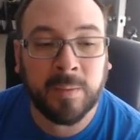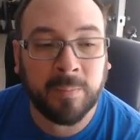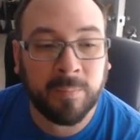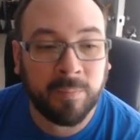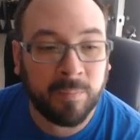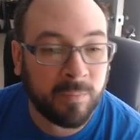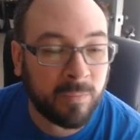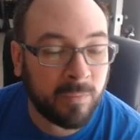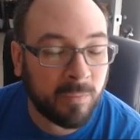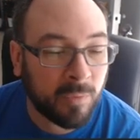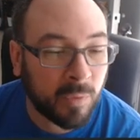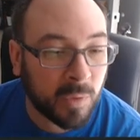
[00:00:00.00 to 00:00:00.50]

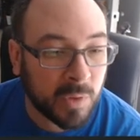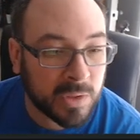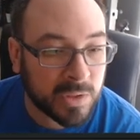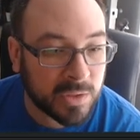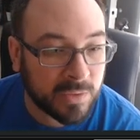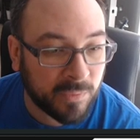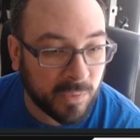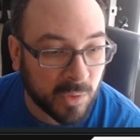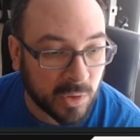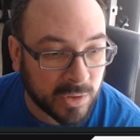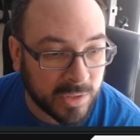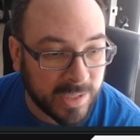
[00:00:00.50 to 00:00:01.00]
for his
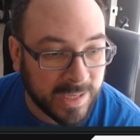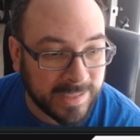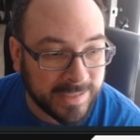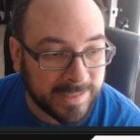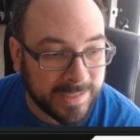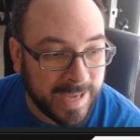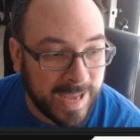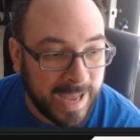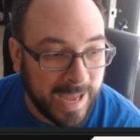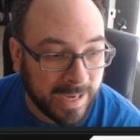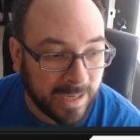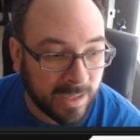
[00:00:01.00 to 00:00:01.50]
first
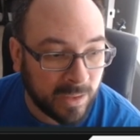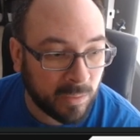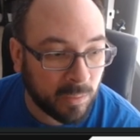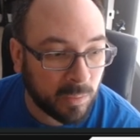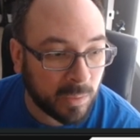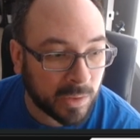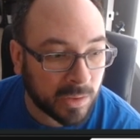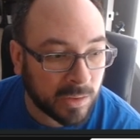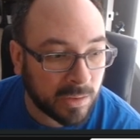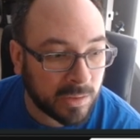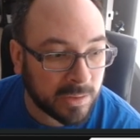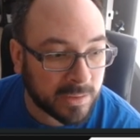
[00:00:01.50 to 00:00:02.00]
attack
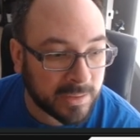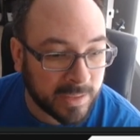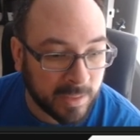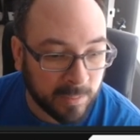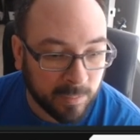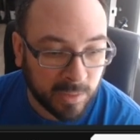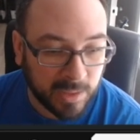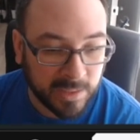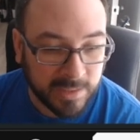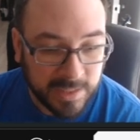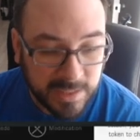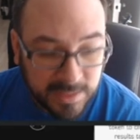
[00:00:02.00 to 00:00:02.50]
with the
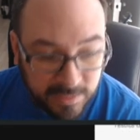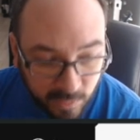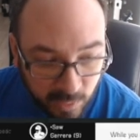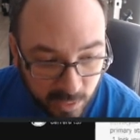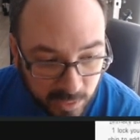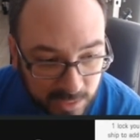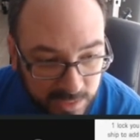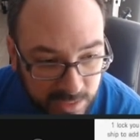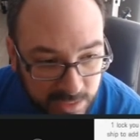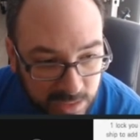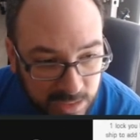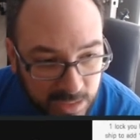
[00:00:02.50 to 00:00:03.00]
stabilized S
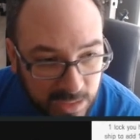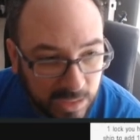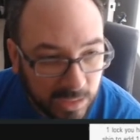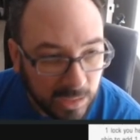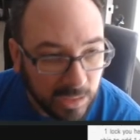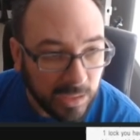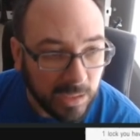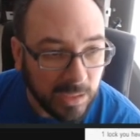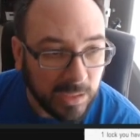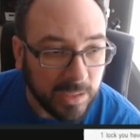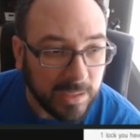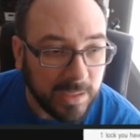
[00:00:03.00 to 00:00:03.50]
foils.
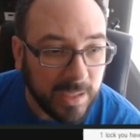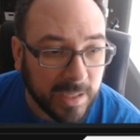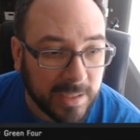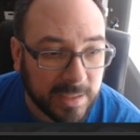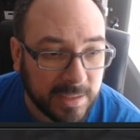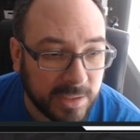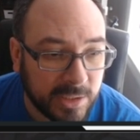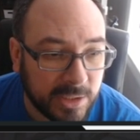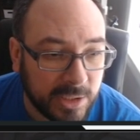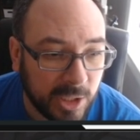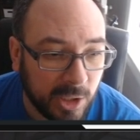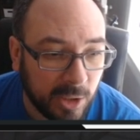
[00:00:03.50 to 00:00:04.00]
Next
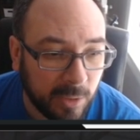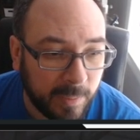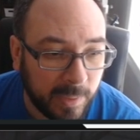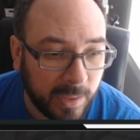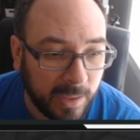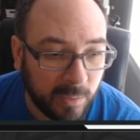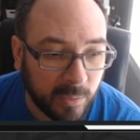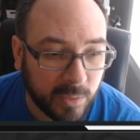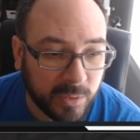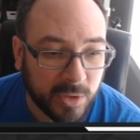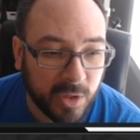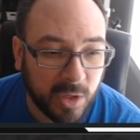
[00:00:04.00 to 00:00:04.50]
is Sharabe
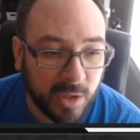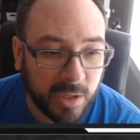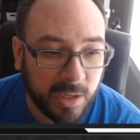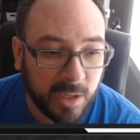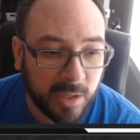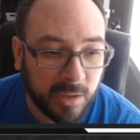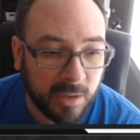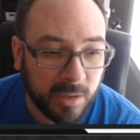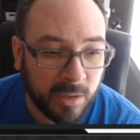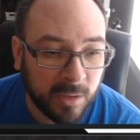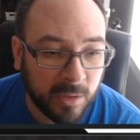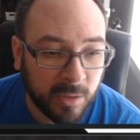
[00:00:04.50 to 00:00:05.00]
with Saw
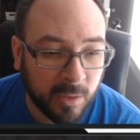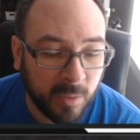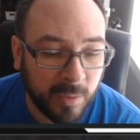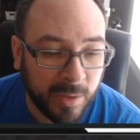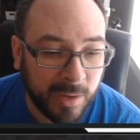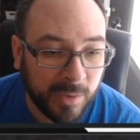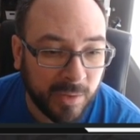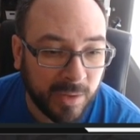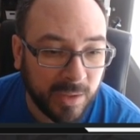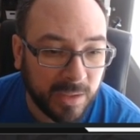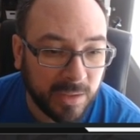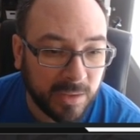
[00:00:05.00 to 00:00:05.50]

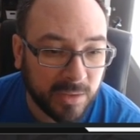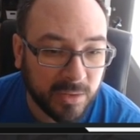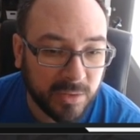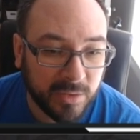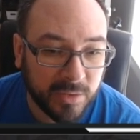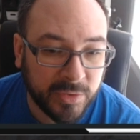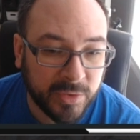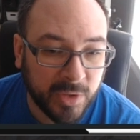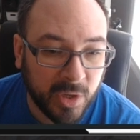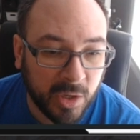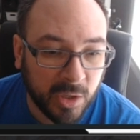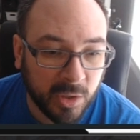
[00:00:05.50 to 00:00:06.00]
Gerrera.
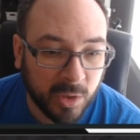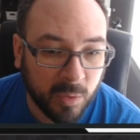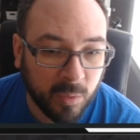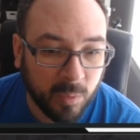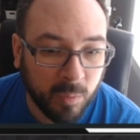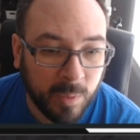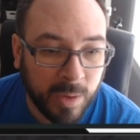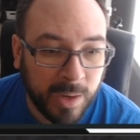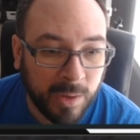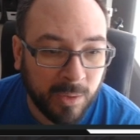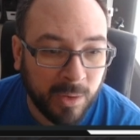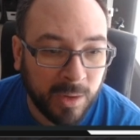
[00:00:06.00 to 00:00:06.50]
Saw
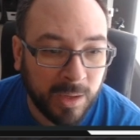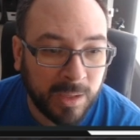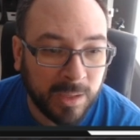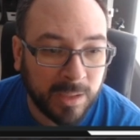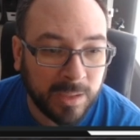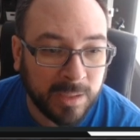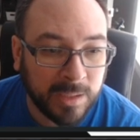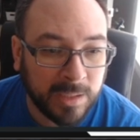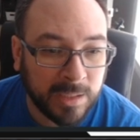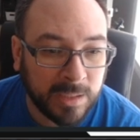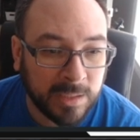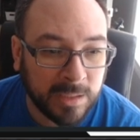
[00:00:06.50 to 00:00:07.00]
Gerrera
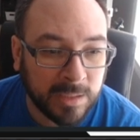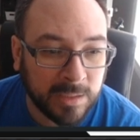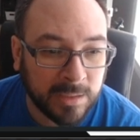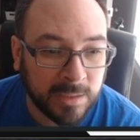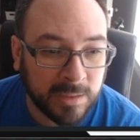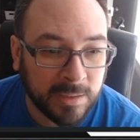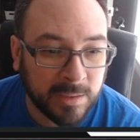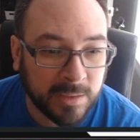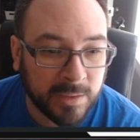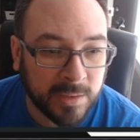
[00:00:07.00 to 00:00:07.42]
is